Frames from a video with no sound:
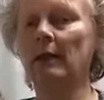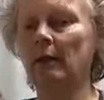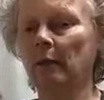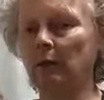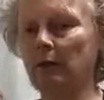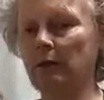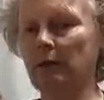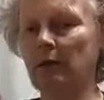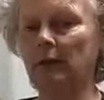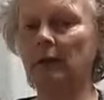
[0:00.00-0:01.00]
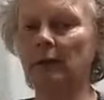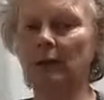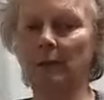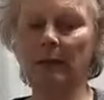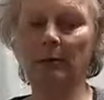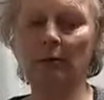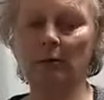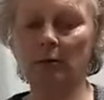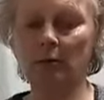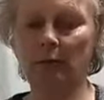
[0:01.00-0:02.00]
We're all different though, so some people do
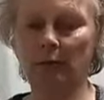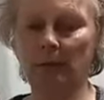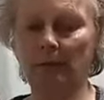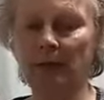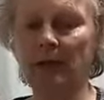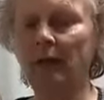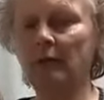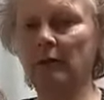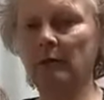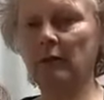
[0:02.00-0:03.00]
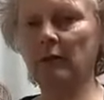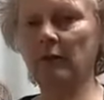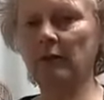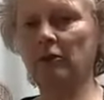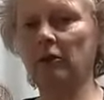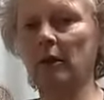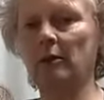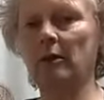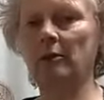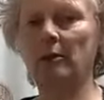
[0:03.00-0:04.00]
love them. So I'm just going to show
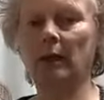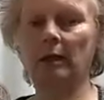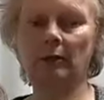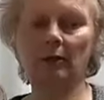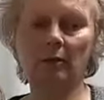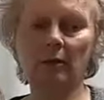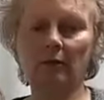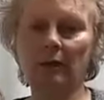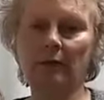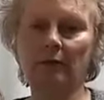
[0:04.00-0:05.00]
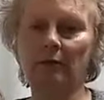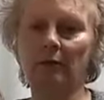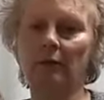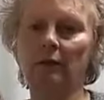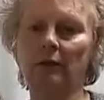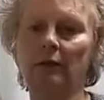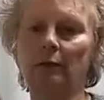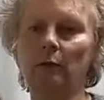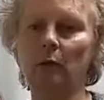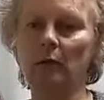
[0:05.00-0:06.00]
you 2 or 3 different sorts of
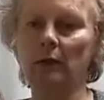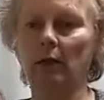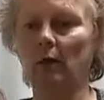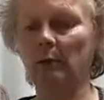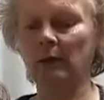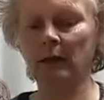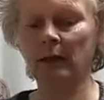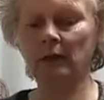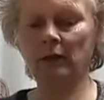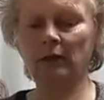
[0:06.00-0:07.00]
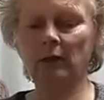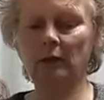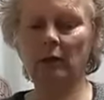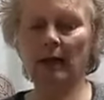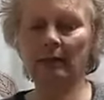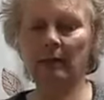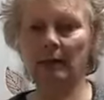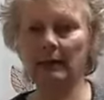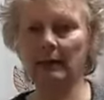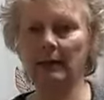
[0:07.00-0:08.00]
wool combs, just so you have an
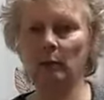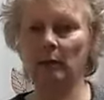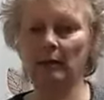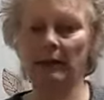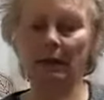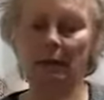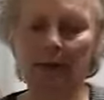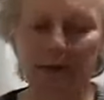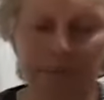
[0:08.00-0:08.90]
idea what's out there.